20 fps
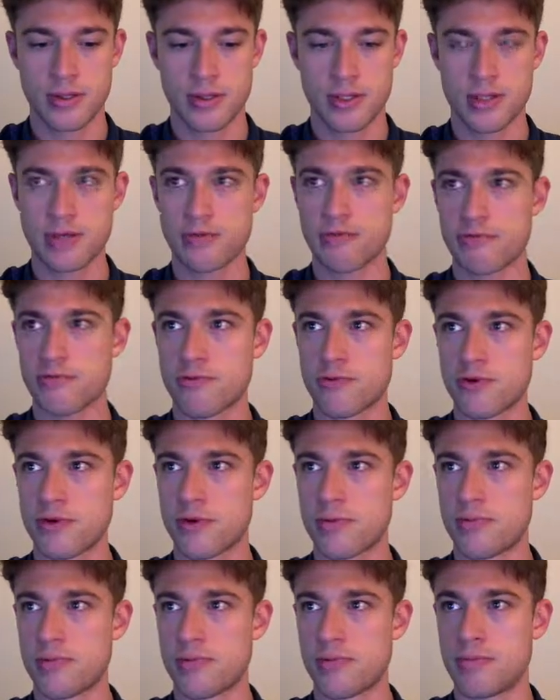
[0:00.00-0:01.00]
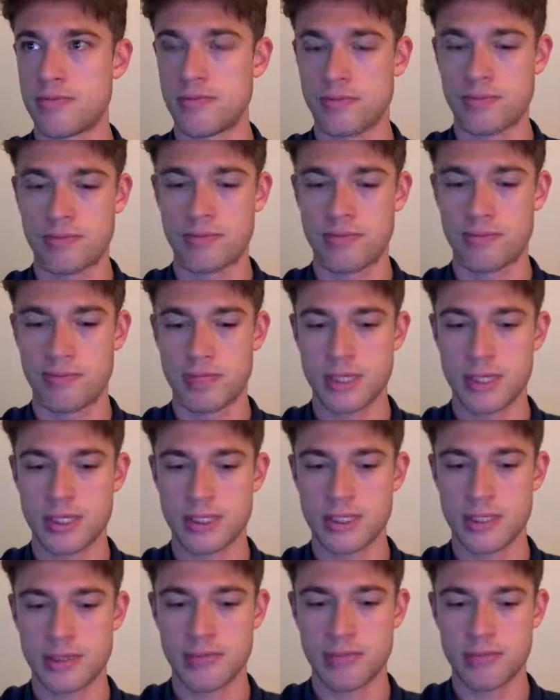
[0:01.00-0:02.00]
then from
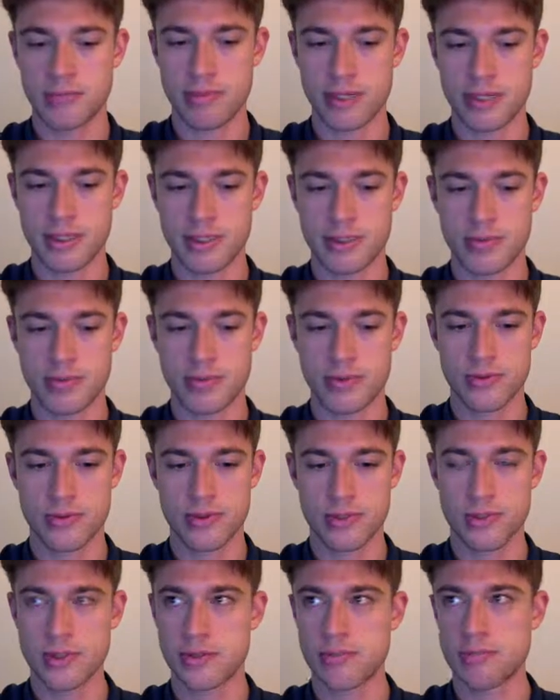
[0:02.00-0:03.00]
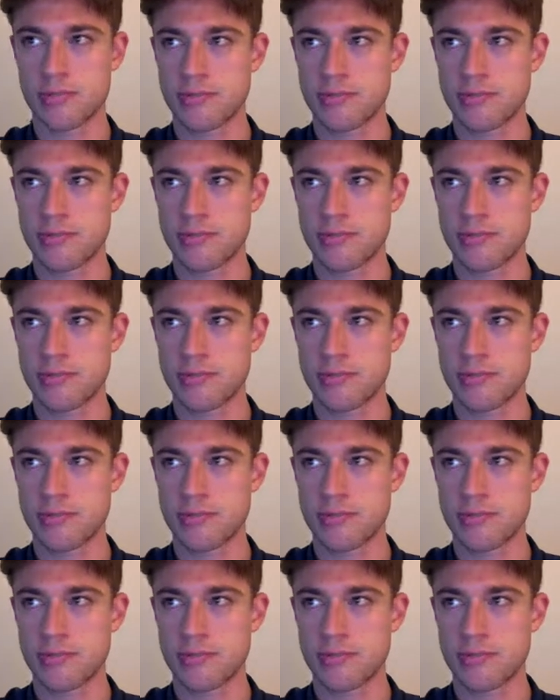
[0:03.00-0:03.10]
smbus we will